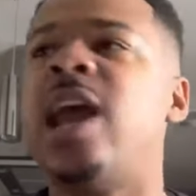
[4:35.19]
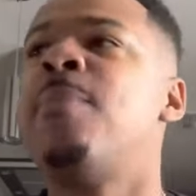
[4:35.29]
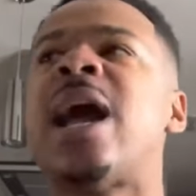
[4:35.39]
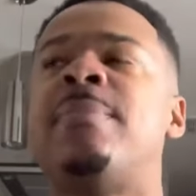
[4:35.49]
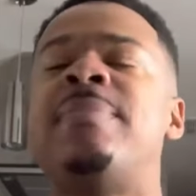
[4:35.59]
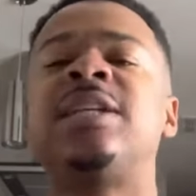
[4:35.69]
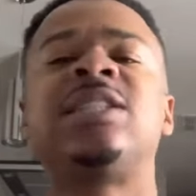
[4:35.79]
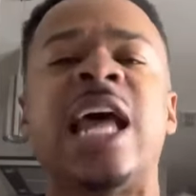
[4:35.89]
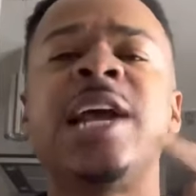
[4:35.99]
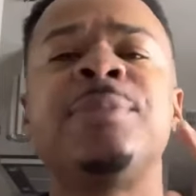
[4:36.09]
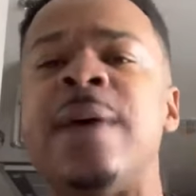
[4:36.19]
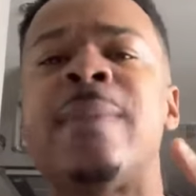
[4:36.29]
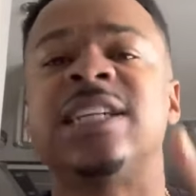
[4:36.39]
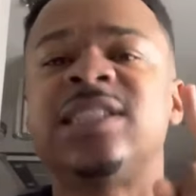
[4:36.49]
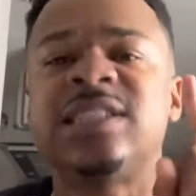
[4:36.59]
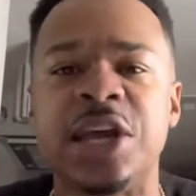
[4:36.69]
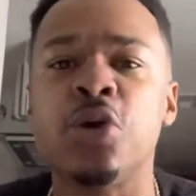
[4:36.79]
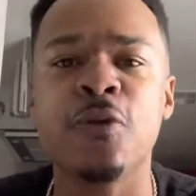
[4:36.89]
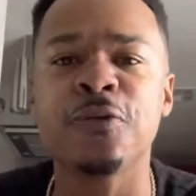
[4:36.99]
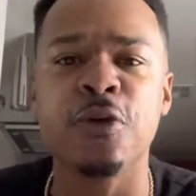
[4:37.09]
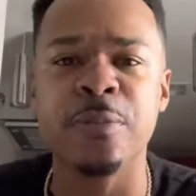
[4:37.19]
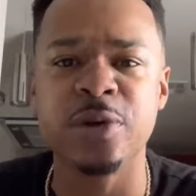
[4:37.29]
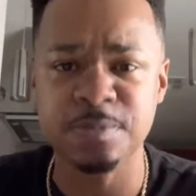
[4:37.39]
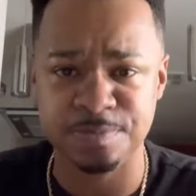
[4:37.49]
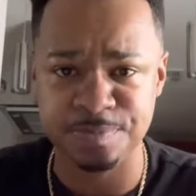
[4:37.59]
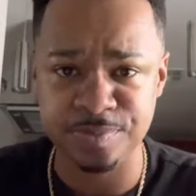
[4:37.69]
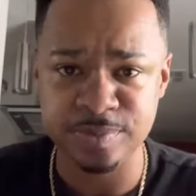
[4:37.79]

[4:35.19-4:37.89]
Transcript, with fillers: It might be they, they might steal from you.